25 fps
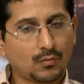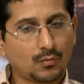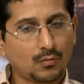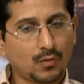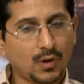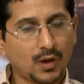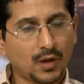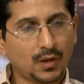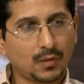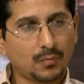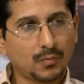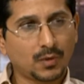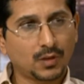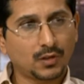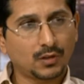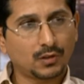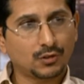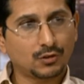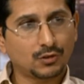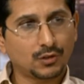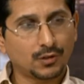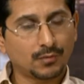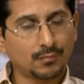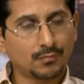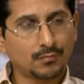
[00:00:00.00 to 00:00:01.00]
order to
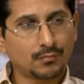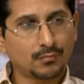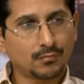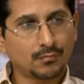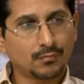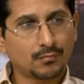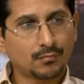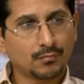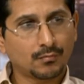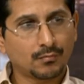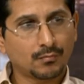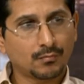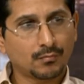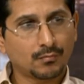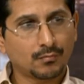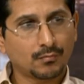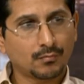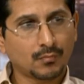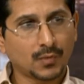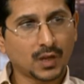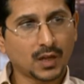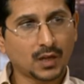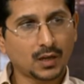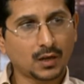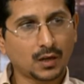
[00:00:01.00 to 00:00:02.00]
build between
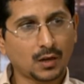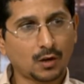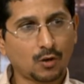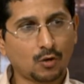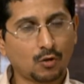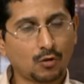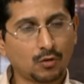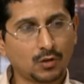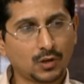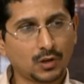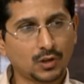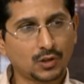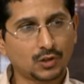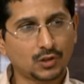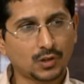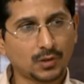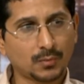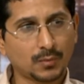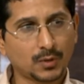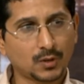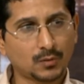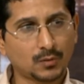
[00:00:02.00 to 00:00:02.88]
us a new life?